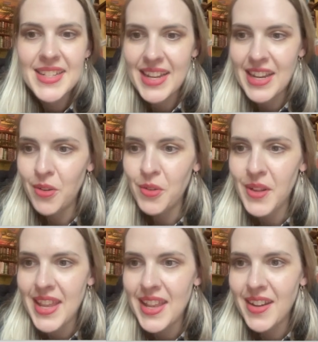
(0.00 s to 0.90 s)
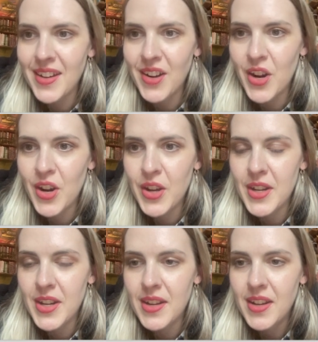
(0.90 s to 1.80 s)
it all here
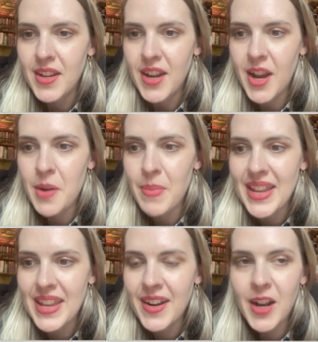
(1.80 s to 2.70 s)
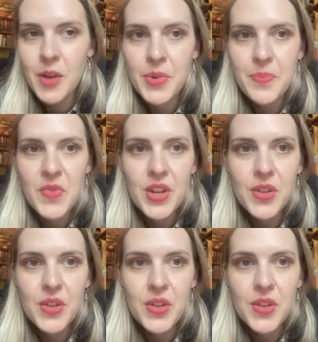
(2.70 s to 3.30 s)
on my GitHub. You can